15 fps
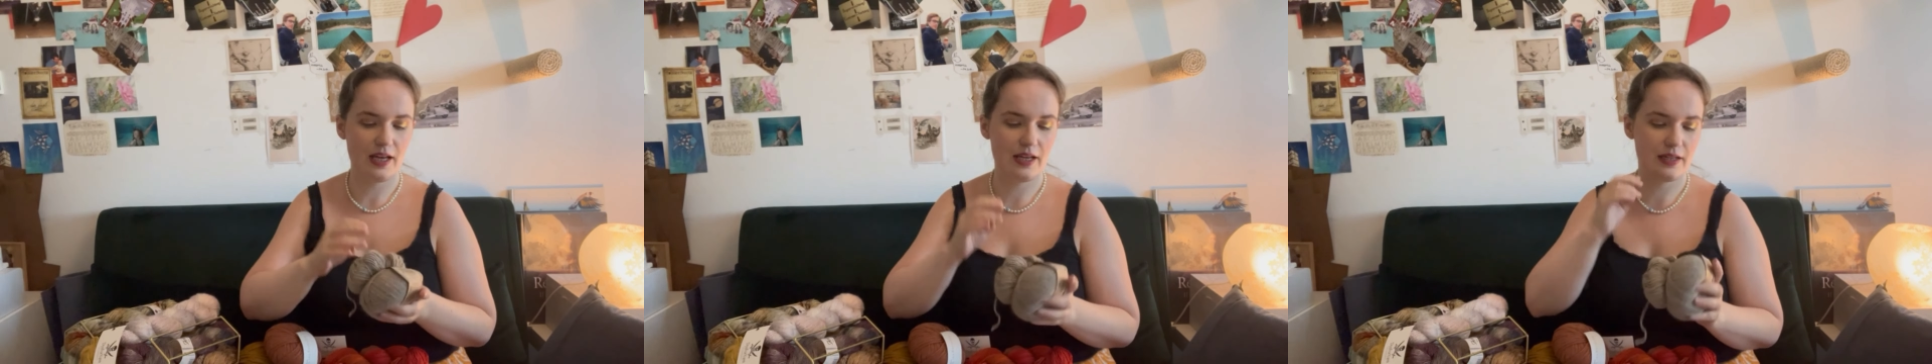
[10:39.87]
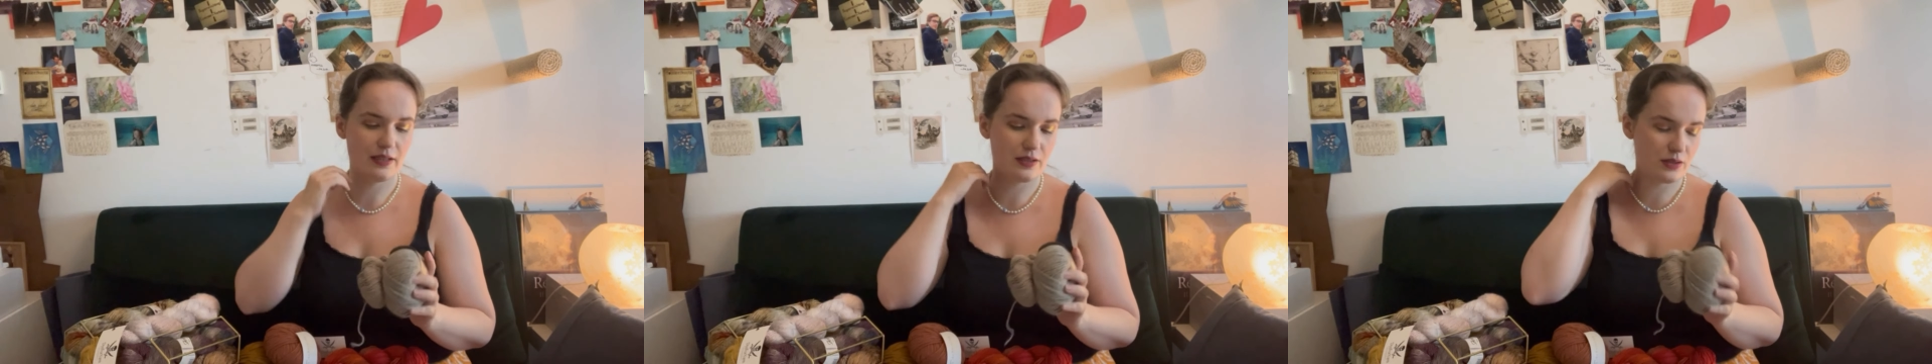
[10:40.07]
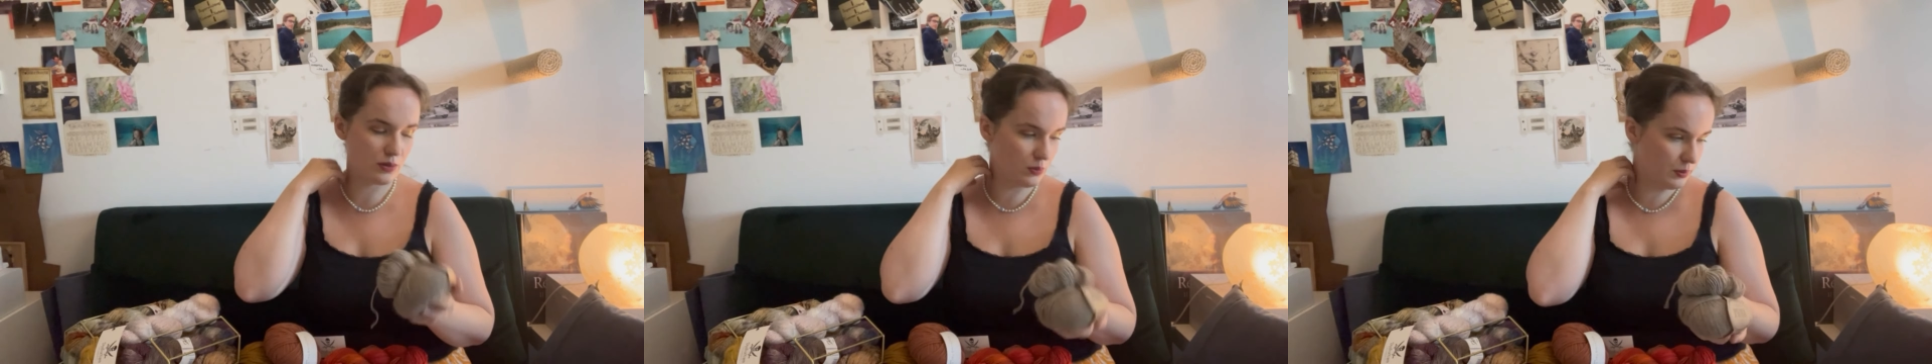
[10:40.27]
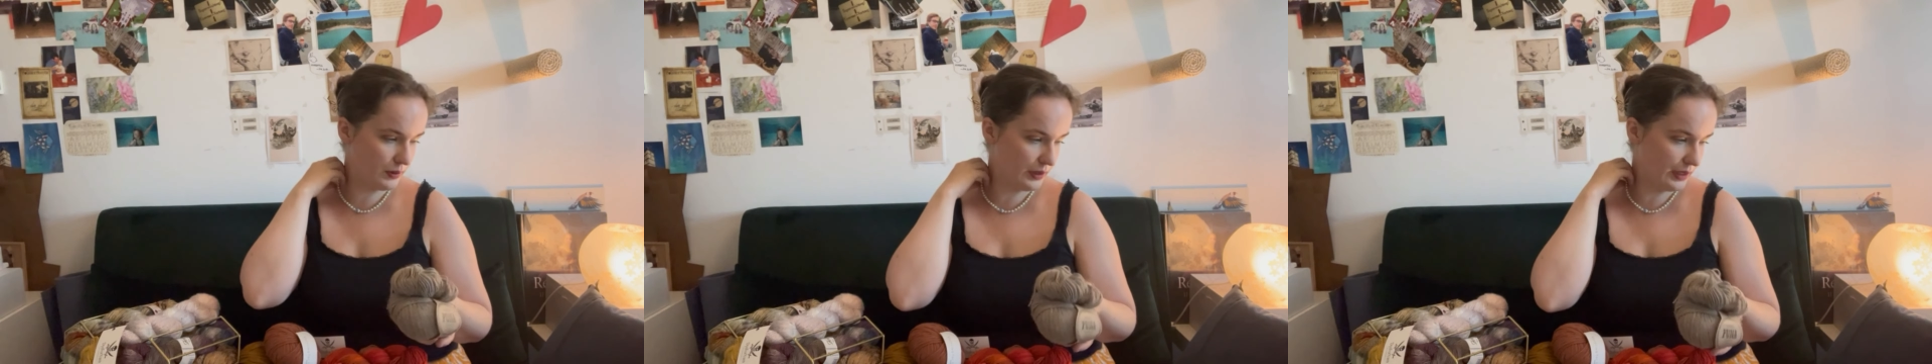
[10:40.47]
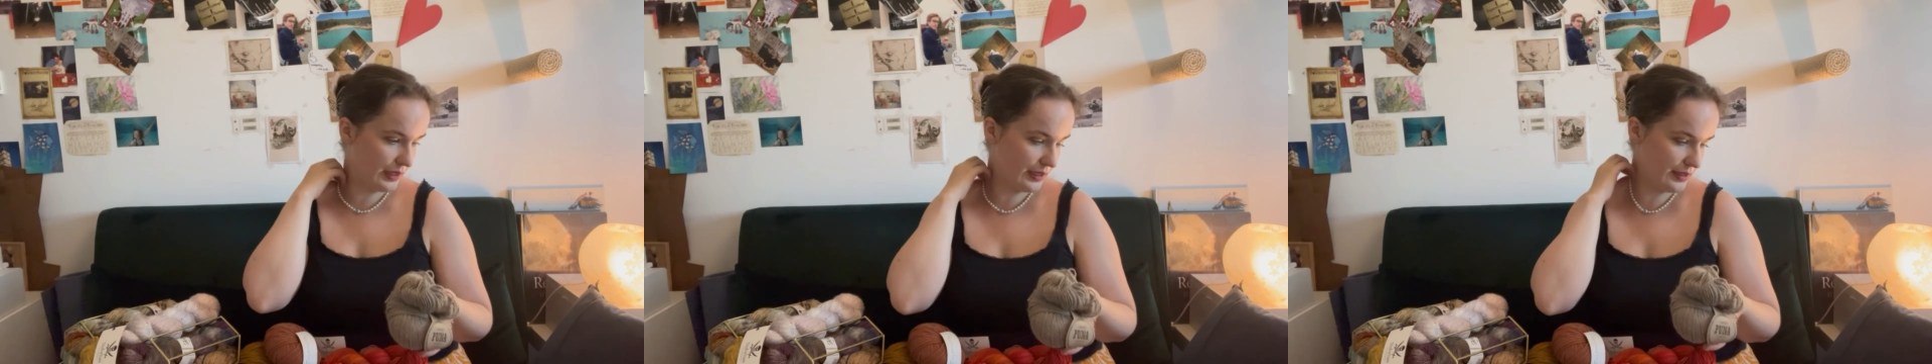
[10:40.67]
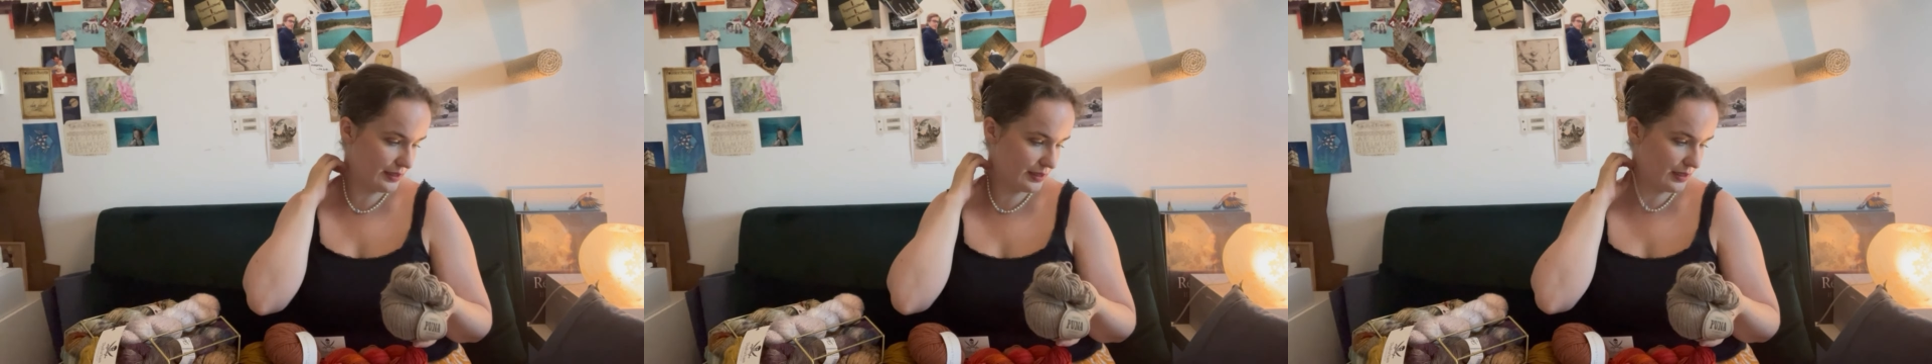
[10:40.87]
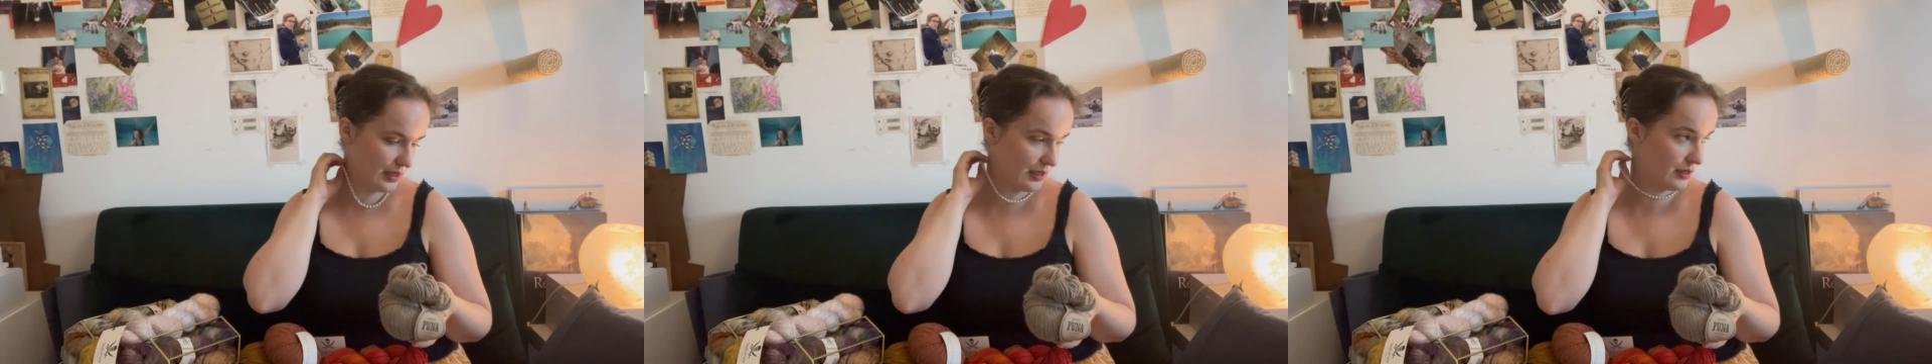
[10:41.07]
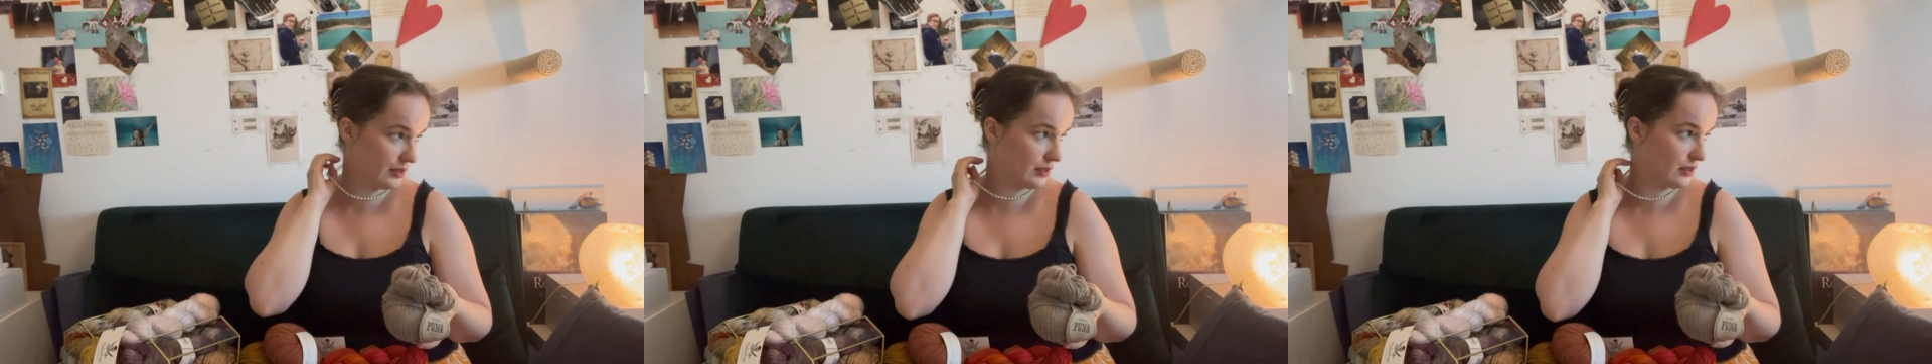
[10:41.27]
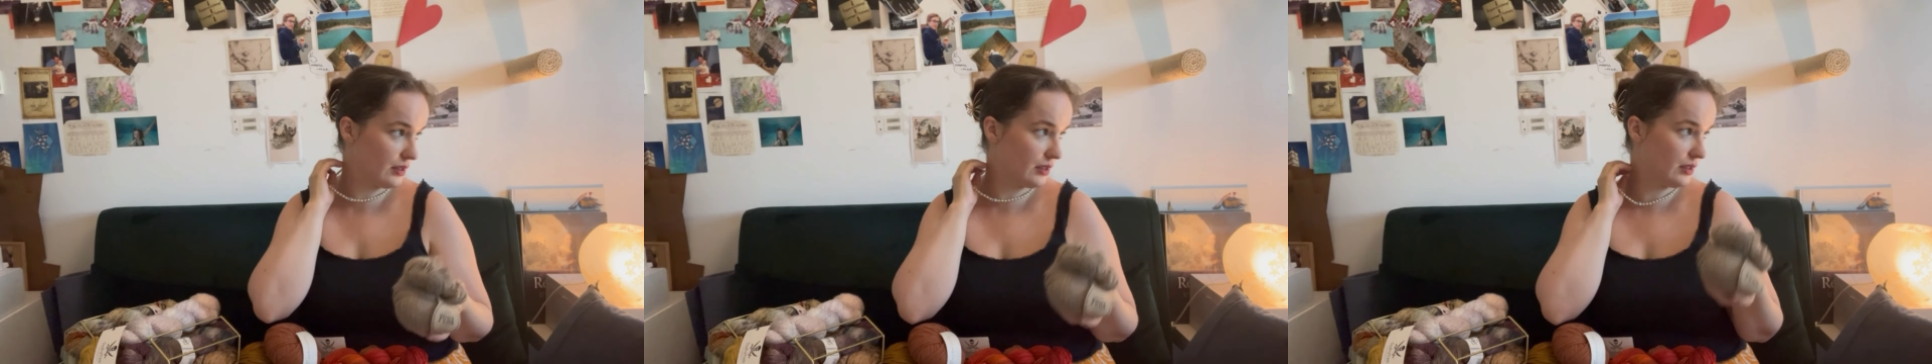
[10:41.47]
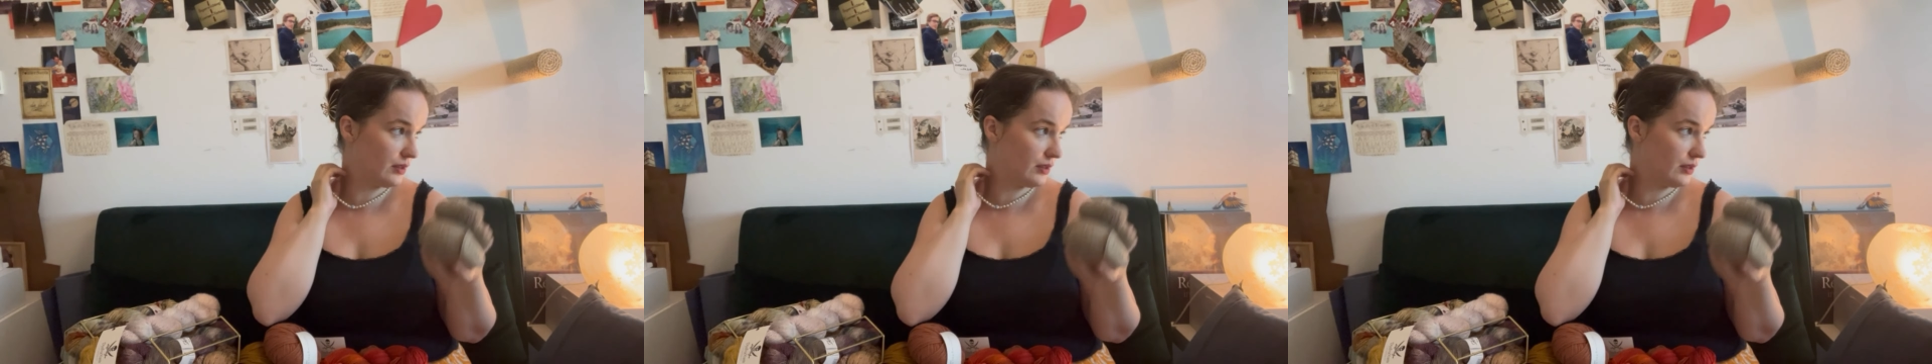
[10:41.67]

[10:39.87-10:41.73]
and it's super nice, and